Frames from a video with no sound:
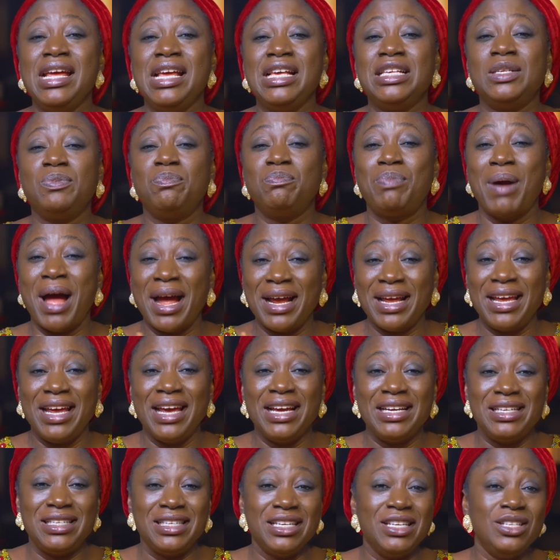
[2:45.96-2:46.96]
is
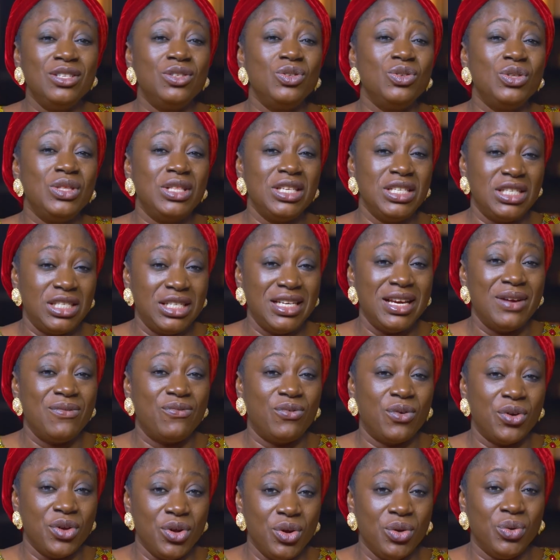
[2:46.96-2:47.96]
packaged into this year
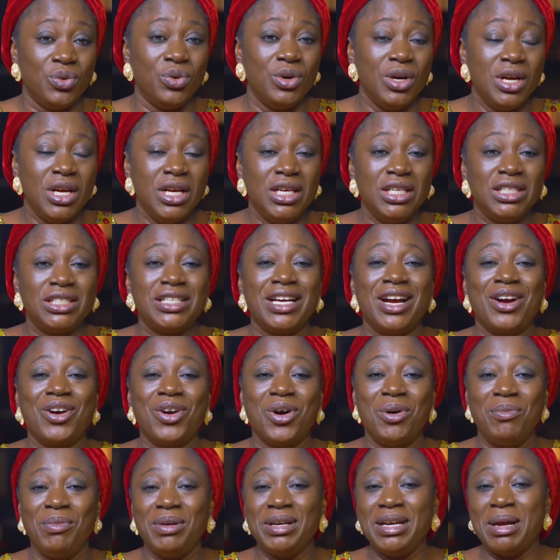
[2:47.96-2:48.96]
for you shall
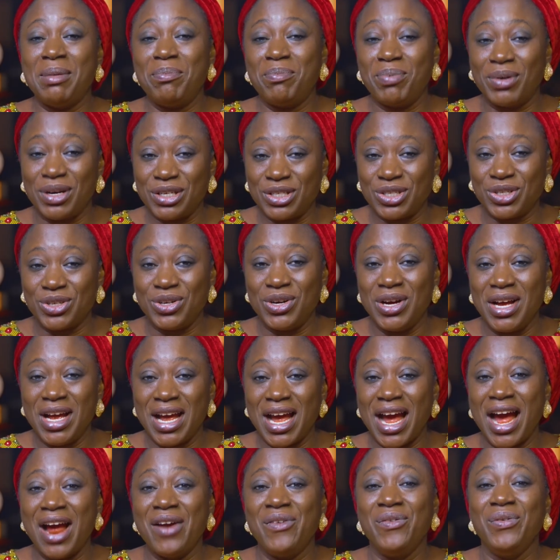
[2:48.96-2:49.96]
come under pressure
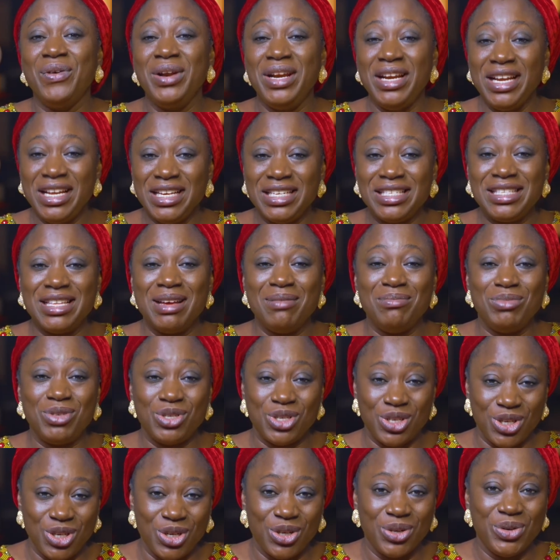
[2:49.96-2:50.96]
and release them
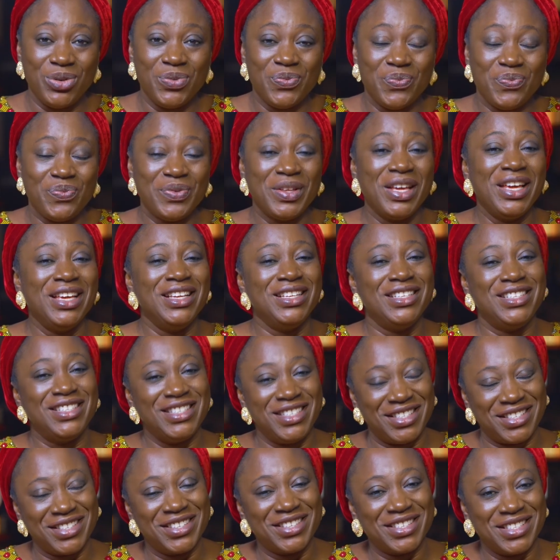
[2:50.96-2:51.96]
to you in
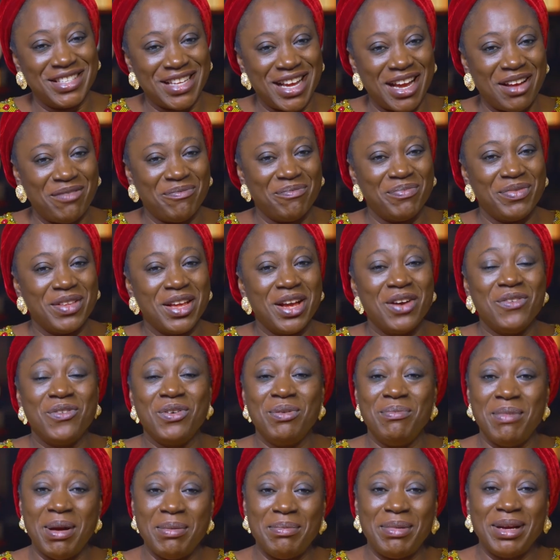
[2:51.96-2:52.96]
Jesus' name.
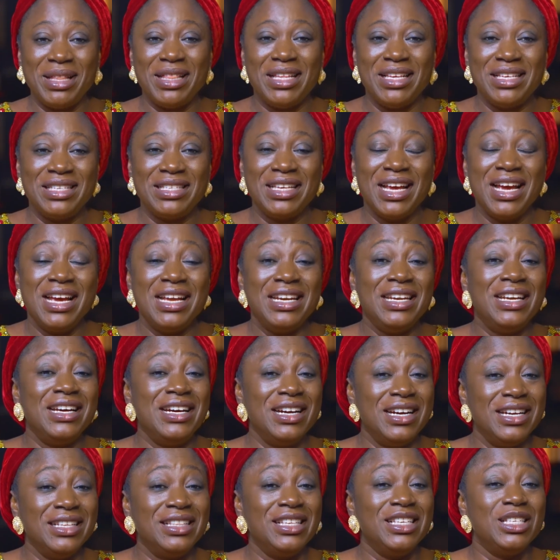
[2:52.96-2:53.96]
Remember this
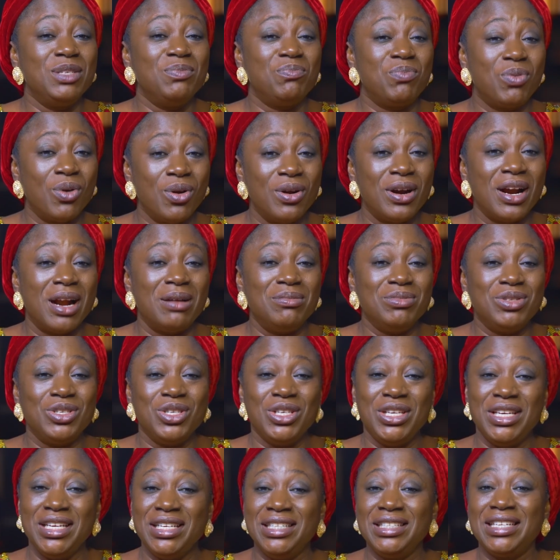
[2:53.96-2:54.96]
the earth is programmed
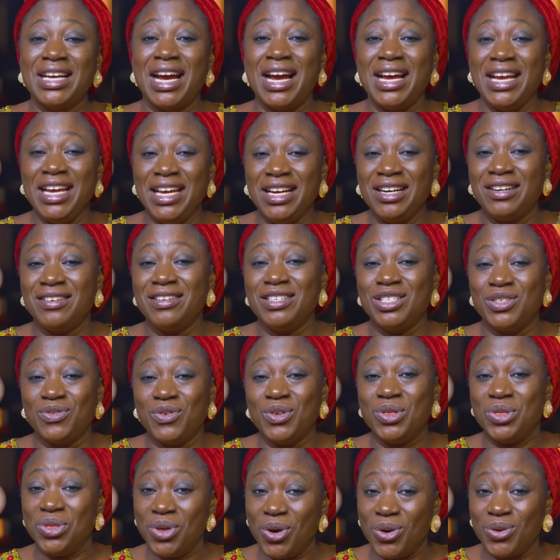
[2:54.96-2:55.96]
to yield her increase
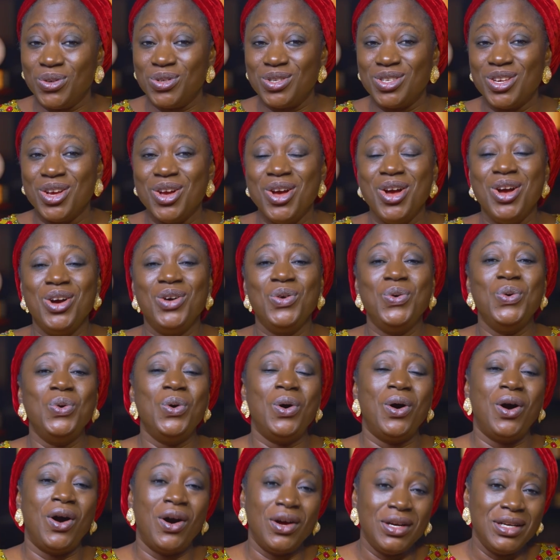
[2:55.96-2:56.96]
for those
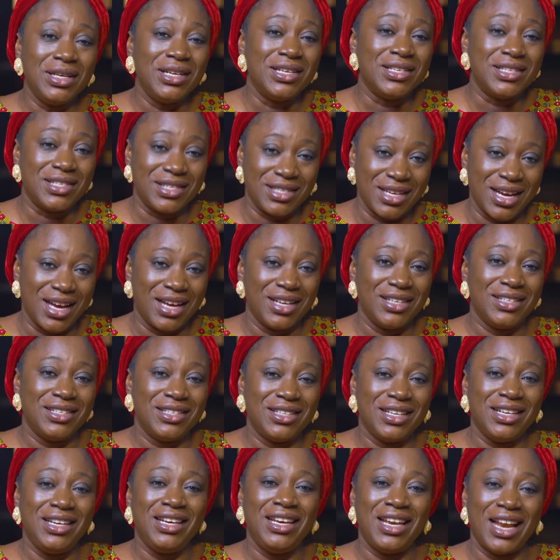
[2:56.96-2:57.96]
who understand
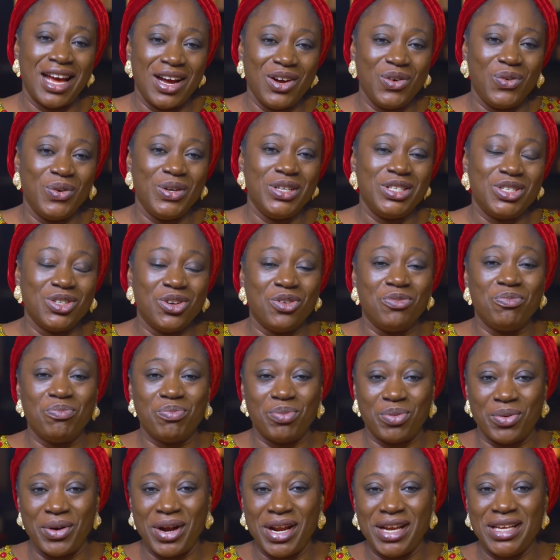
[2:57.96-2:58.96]
the language of
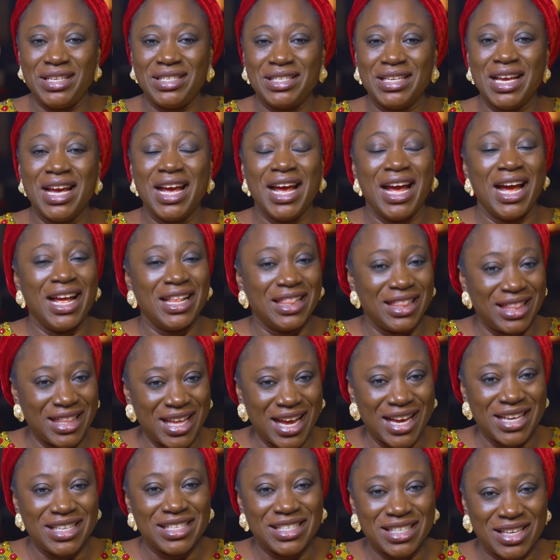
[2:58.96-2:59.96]
praise and
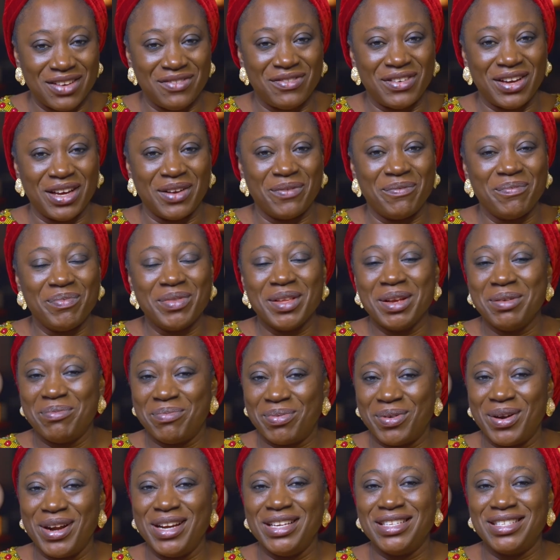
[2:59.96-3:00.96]
thanksgiving.
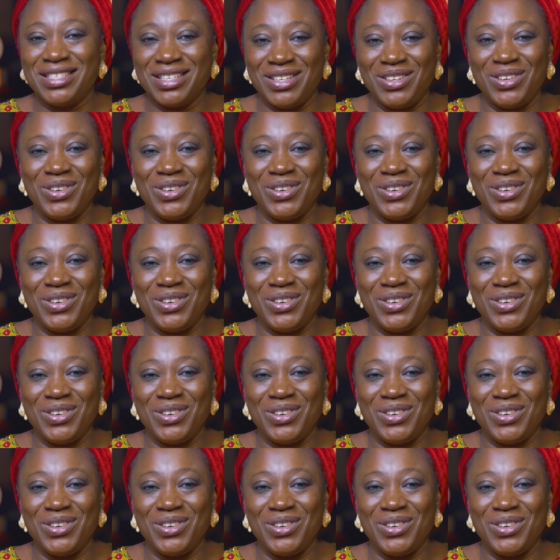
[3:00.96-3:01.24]
Praise the